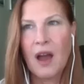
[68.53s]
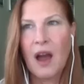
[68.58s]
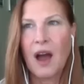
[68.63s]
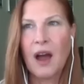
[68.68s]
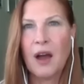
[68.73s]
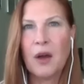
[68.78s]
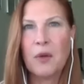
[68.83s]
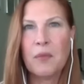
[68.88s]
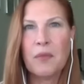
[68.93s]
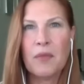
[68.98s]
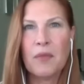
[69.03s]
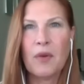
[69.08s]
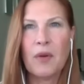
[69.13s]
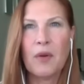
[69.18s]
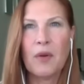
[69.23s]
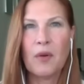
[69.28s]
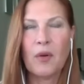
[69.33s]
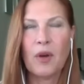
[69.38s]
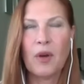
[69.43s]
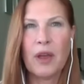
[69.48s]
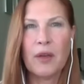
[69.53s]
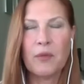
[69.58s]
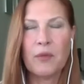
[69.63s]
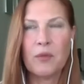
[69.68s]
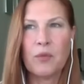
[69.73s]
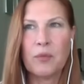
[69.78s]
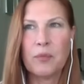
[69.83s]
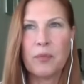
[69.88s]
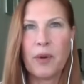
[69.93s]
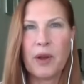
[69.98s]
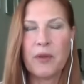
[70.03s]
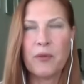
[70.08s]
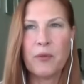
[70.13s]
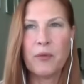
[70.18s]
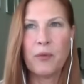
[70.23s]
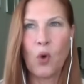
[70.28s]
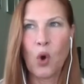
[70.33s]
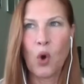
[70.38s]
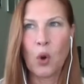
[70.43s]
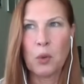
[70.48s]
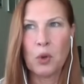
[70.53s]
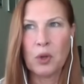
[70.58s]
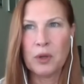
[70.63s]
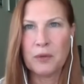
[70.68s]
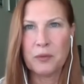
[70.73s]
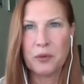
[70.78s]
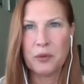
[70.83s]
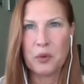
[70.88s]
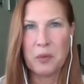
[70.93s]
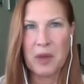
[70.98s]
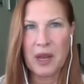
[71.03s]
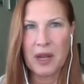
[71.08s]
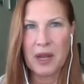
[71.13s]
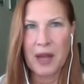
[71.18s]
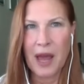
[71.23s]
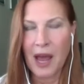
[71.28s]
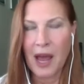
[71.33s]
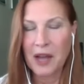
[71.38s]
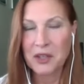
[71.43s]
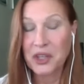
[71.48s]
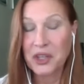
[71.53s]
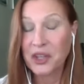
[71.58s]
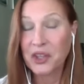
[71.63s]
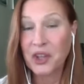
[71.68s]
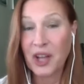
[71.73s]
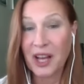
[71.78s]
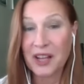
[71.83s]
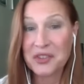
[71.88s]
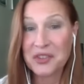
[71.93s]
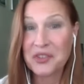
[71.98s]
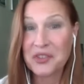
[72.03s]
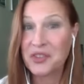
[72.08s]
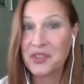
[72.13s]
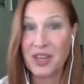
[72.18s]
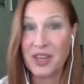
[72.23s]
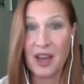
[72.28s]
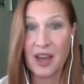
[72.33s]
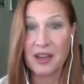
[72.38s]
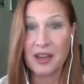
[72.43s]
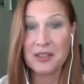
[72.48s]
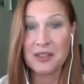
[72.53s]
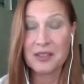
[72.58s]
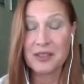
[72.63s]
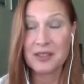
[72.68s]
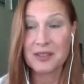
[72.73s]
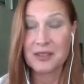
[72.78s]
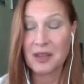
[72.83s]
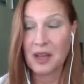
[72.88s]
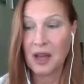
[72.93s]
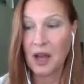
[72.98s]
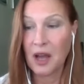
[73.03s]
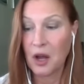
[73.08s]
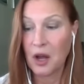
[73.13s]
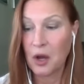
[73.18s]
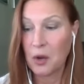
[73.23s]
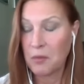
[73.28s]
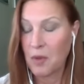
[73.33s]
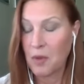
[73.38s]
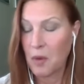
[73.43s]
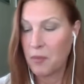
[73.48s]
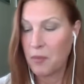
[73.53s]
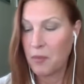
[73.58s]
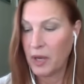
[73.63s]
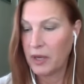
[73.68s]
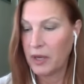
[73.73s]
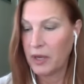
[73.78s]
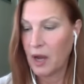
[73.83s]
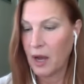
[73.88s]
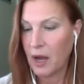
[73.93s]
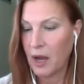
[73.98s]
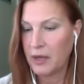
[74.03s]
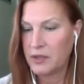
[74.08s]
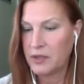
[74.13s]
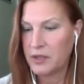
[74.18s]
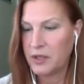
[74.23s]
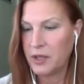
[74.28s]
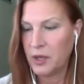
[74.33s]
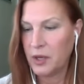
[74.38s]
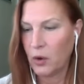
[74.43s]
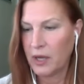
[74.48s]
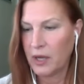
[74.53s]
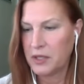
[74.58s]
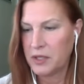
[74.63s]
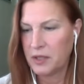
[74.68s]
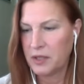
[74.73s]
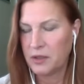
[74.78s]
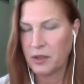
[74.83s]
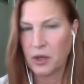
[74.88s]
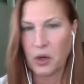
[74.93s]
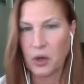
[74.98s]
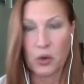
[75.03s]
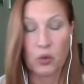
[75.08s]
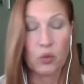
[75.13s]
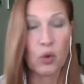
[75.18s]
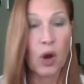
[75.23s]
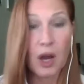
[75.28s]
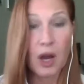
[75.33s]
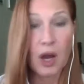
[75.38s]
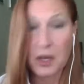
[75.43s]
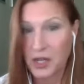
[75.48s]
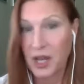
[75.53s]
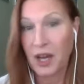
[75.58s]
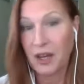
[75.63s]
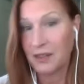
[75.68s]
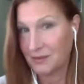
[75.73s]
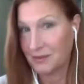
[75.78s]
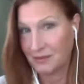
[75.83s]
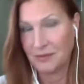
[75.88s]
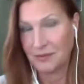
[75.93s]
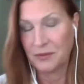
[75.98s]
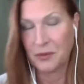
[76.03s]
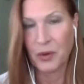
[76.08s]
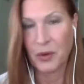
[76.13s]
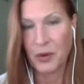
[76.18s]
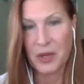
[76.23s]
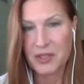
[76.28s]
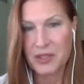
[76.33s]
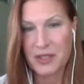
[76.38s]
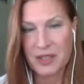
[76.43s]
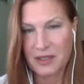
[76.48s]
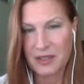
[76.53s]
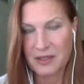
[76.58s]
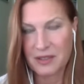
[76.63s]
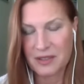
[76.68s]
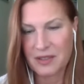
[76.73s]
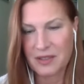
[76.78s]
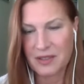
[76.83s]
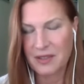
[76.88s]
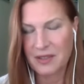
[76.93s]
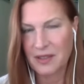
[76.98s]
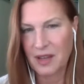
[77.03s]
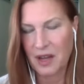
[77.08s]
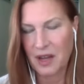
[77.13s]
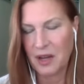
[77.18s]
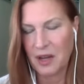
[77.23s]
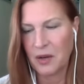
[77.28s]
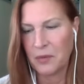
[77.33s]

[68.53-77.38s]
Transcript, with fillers: Um, it, by formal, if you mean acting classes, yes. Yeah. Um, but I, you know, I didn't go to RADA, for instance. Right.